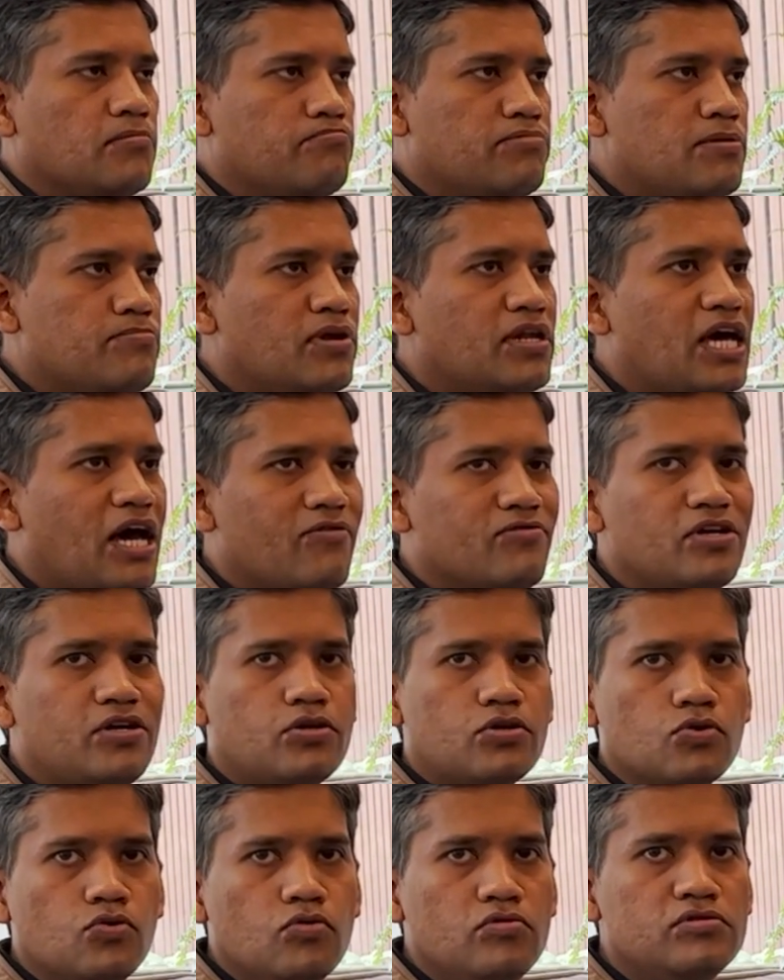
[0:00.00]
People have the
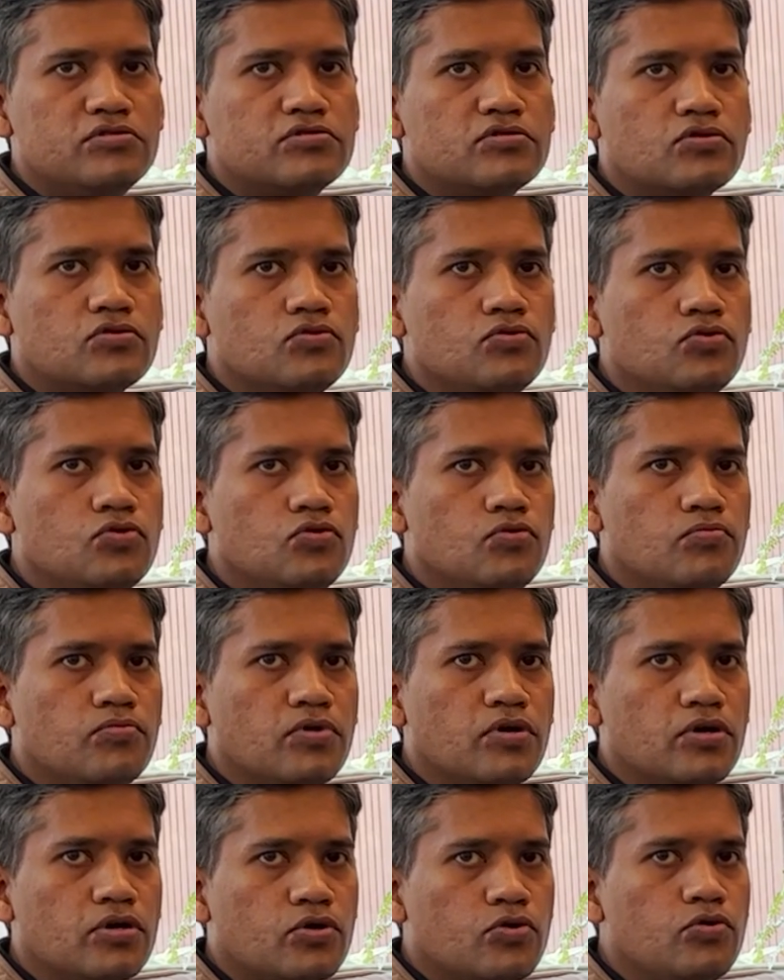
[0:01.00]
tools to
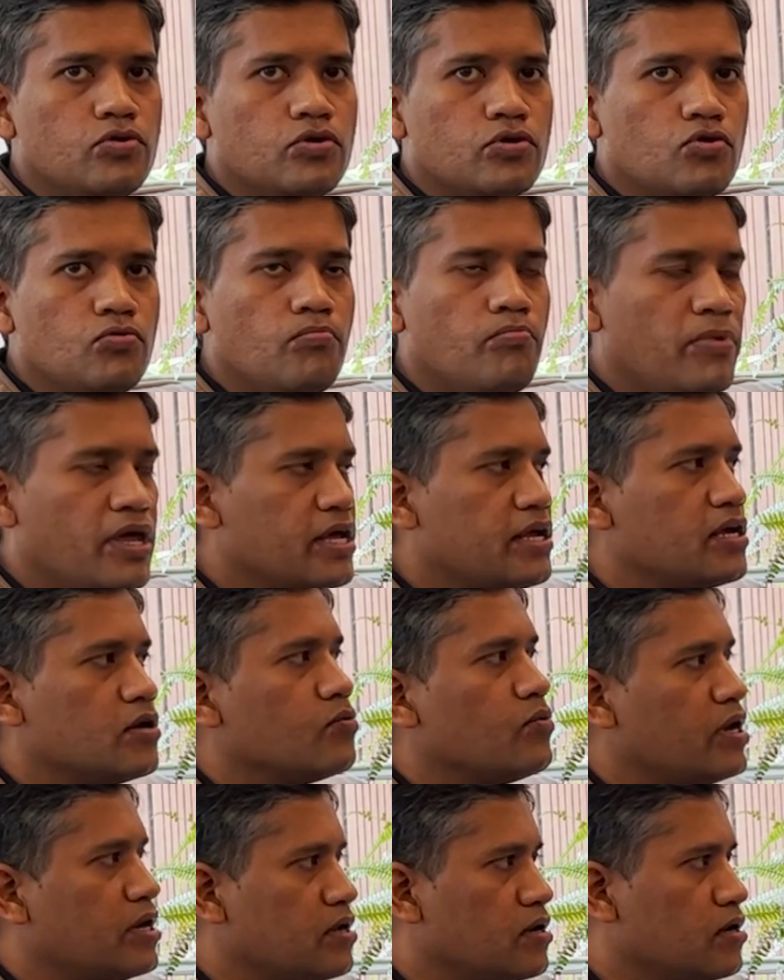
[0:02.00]
make it
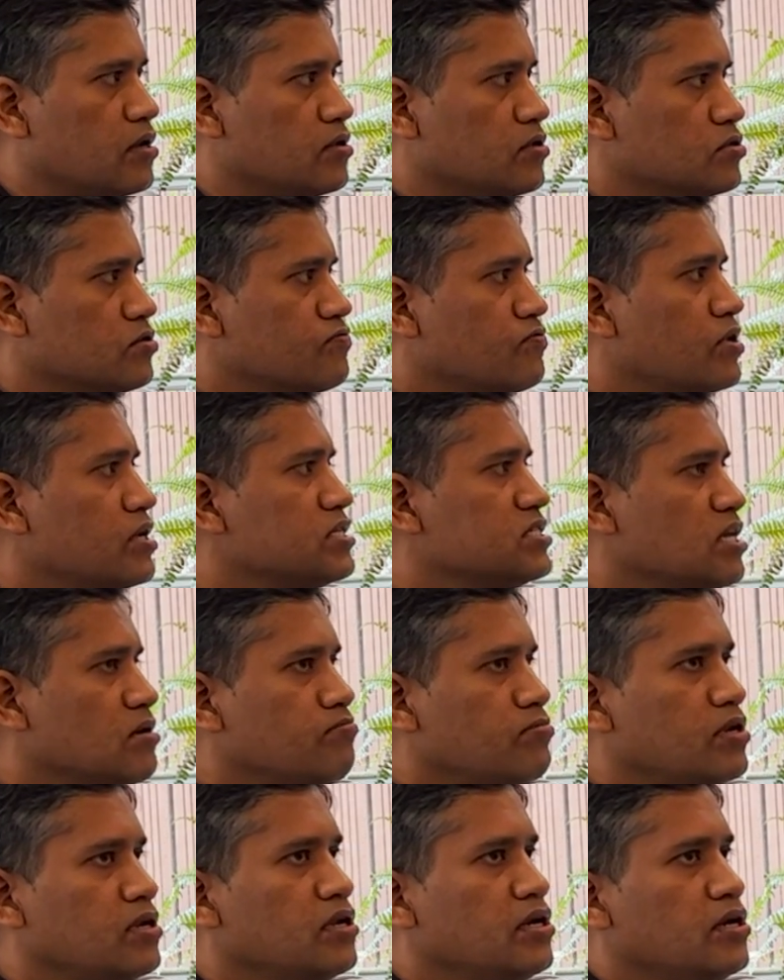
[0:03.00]
viral. For
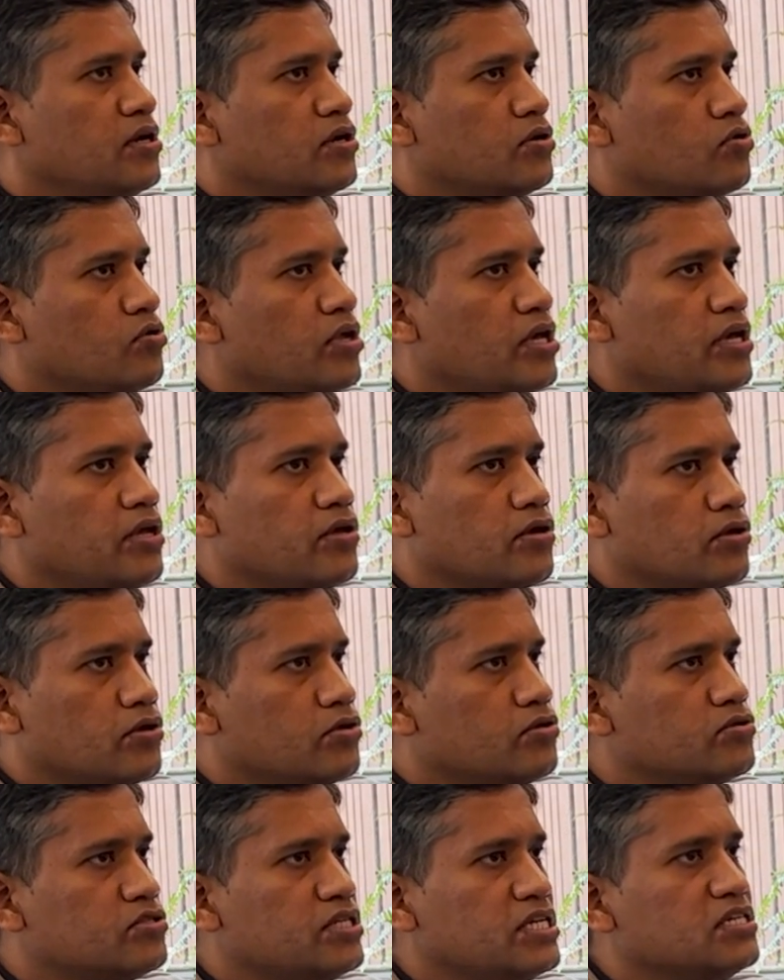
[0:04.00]
example, today
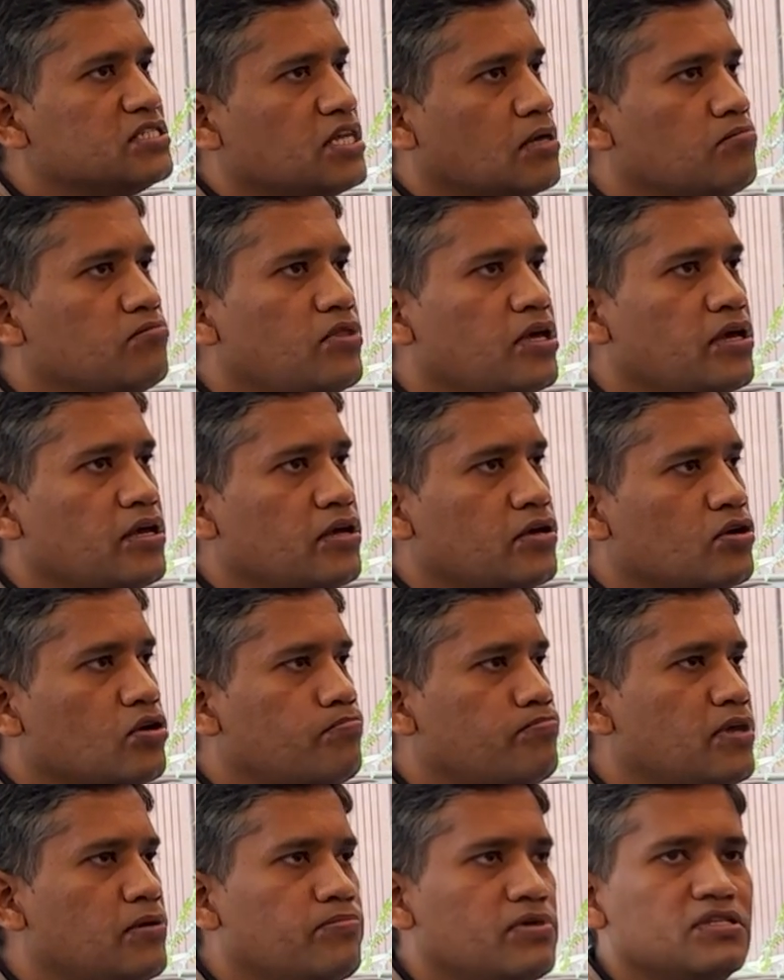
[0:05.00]
you see something.
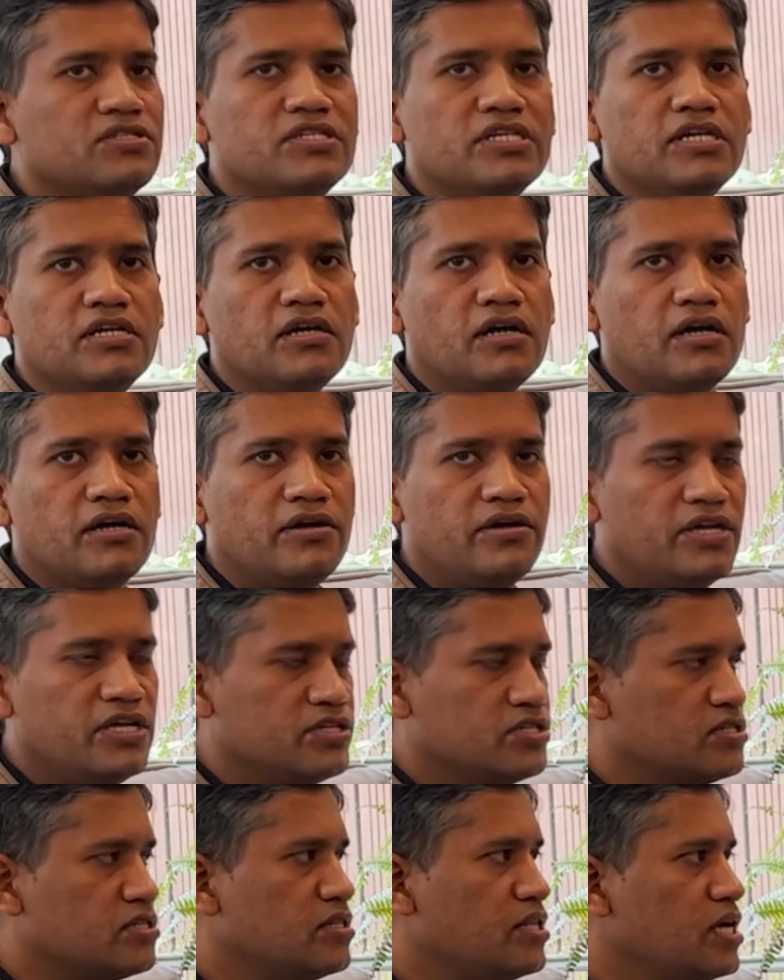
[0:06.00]
People see a
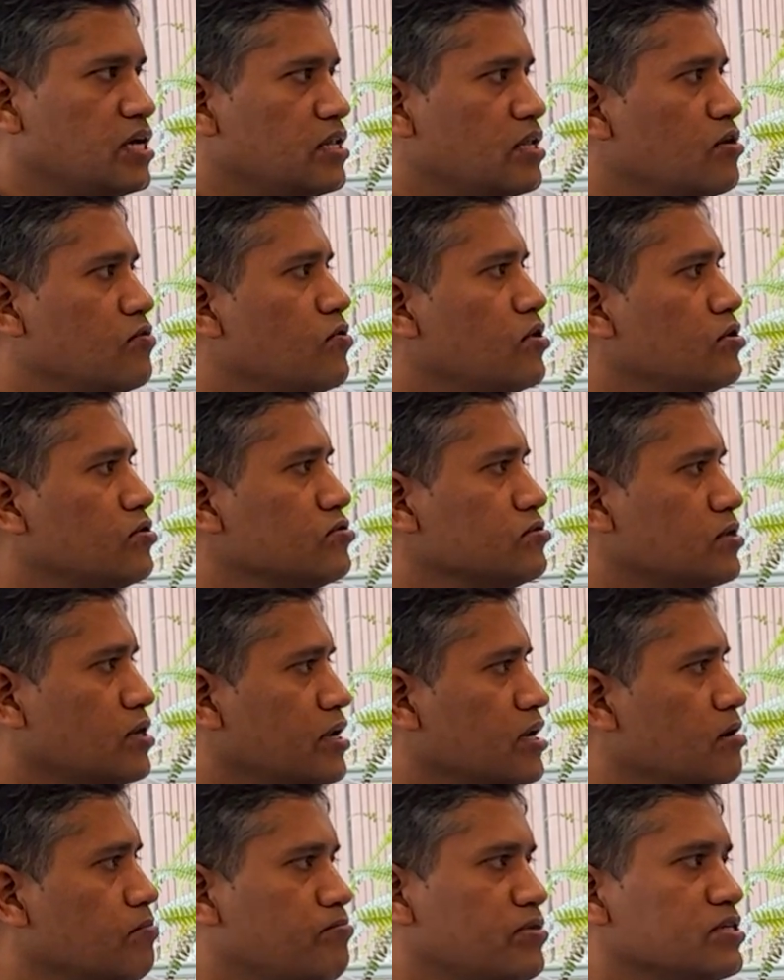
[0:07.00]
dish. They want to
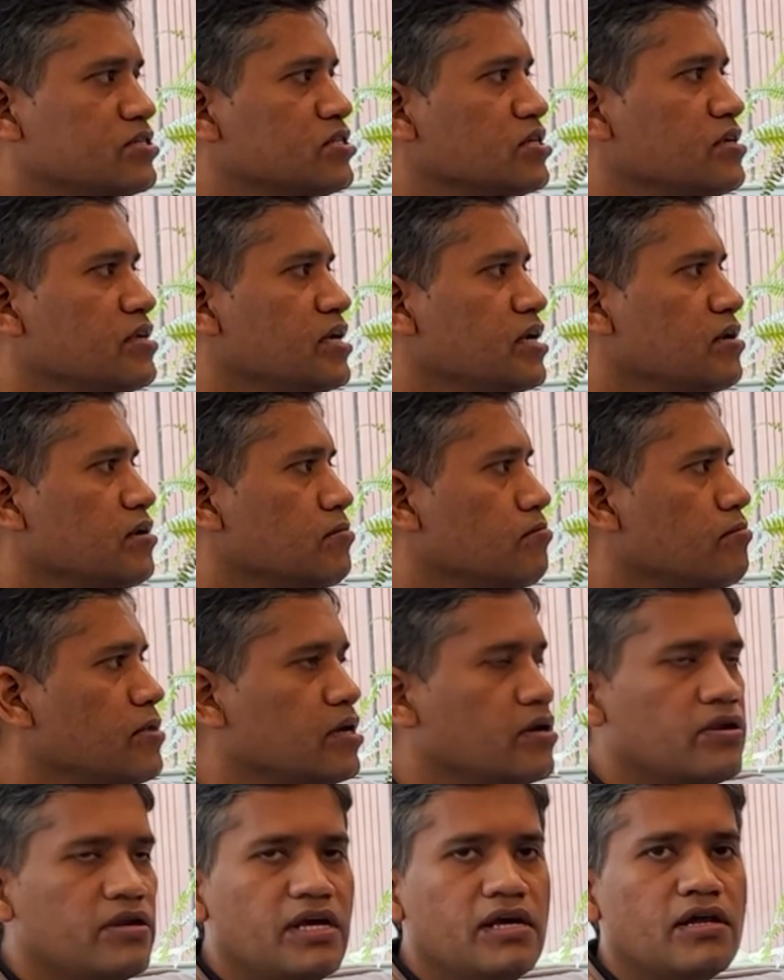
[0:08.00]
click a picture and
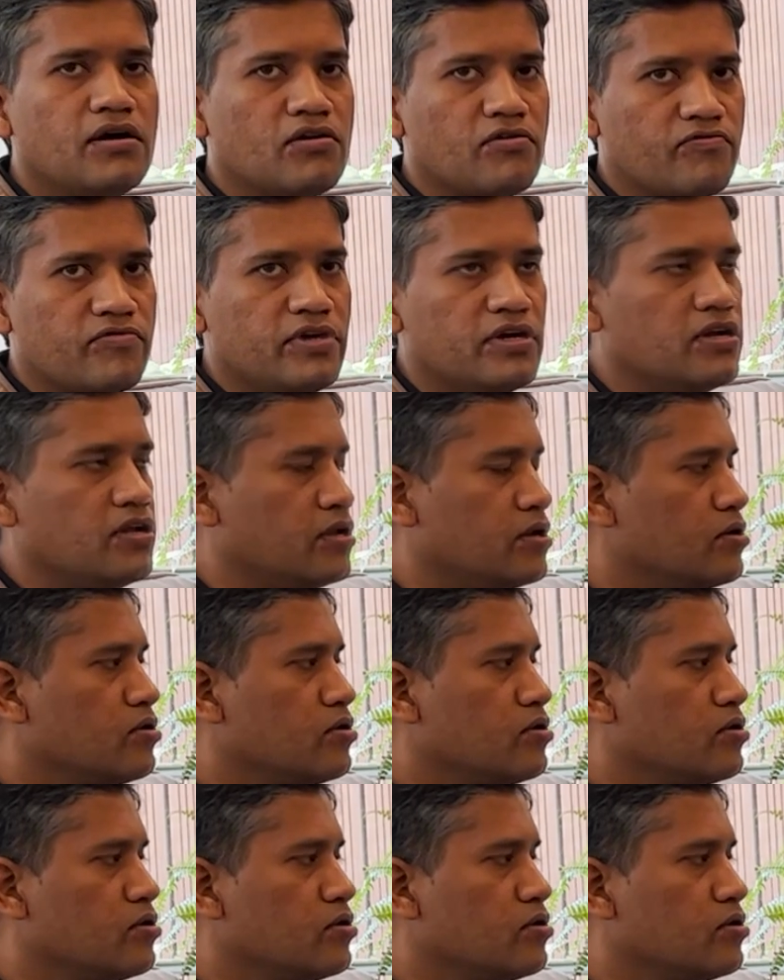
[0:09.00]
make a reel out of it.